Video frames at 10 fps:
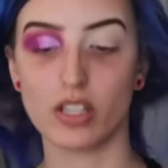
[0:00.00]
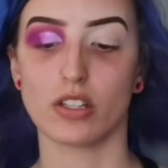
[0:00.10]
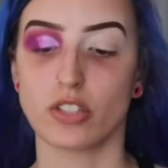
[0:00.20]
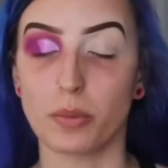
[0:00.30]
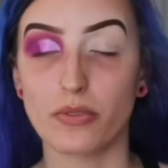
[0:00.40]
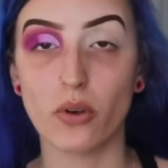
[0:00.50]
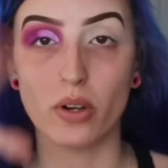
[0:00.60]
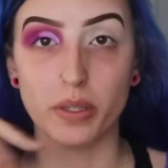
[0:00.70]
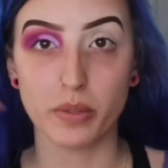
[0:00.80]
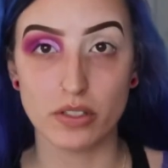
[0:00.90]
So
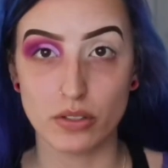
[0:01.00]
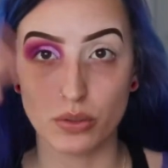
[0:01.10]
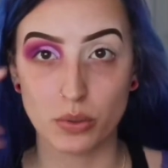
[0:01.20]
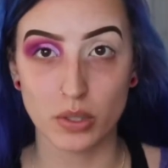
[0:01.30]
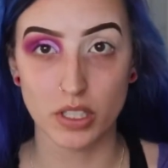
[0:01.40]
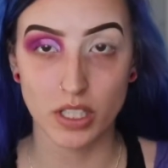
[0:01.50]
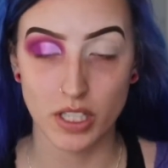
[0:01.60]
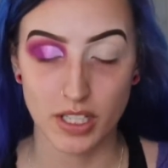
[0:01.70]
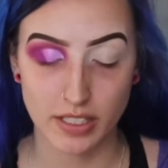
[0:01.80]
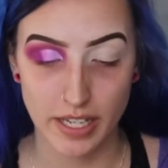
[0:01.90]
before we do
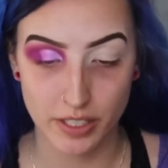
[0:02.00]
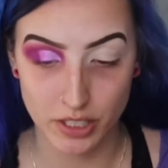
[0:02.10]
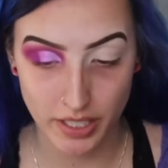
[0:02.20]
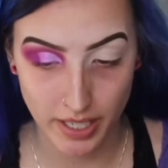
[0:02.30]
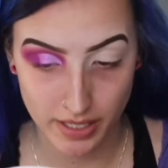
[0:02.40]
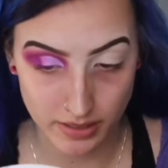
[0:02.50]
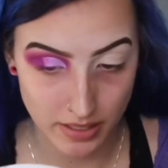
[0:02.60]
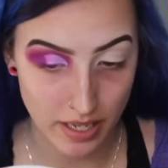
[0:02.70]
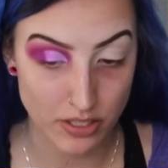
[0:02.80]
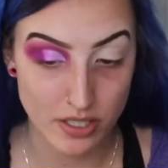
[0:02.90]
liner and
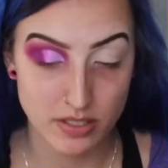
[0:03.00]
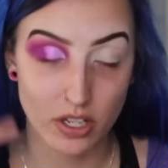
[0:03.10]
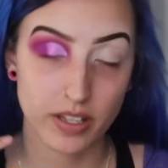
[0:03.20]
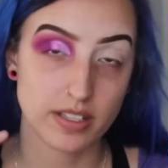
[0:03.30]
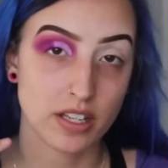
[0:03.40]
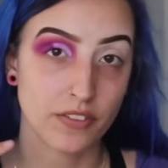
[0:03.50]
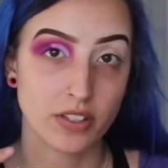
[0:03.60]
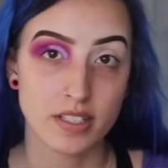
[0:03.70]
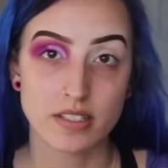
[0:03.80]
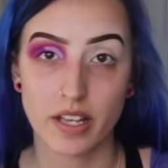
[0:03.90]
lashes and all that stuff on
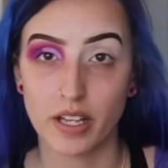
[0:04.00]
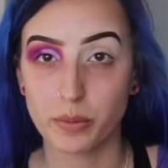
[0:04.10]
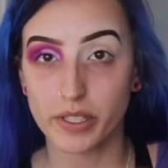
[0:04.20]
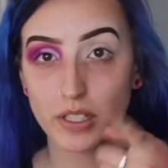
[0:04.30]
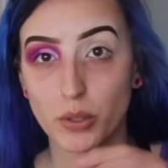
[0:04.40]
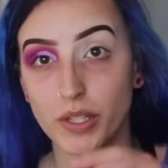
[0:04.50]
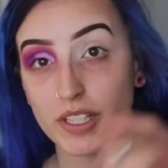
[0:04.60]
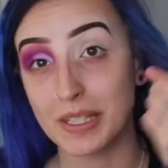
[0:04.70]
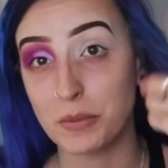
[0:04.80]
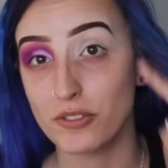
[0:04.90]
this side, we're going to
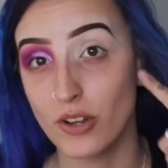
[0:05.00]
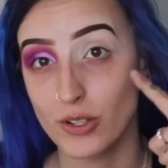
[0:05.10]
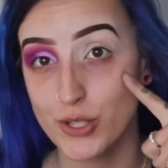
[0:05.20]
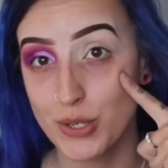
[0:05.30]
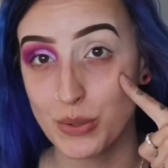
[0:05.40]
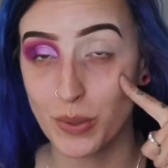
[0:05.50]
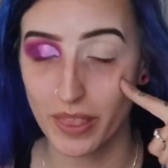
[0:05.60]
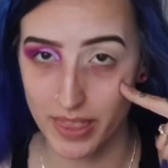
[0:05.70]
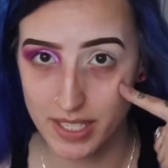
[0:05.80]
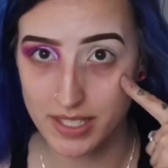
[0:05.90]
quickly move on to
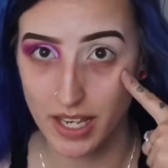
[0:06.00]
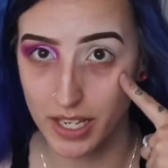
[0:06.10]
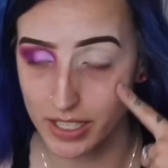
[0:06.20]
this side,